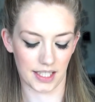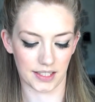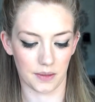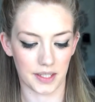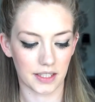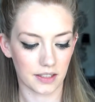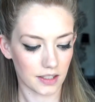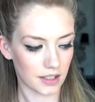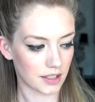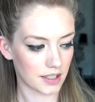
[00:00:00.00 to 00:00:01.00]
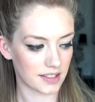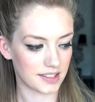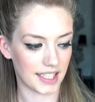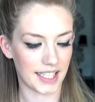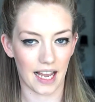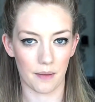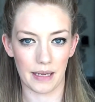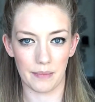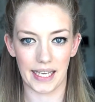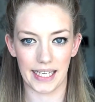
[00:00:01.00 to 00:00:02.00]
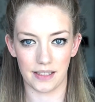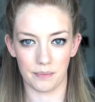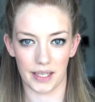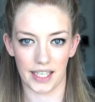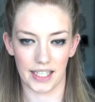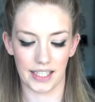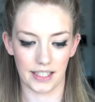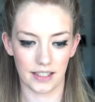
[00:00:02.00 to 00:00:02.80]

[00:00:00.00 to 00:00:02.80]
So I could see how maybe he'd be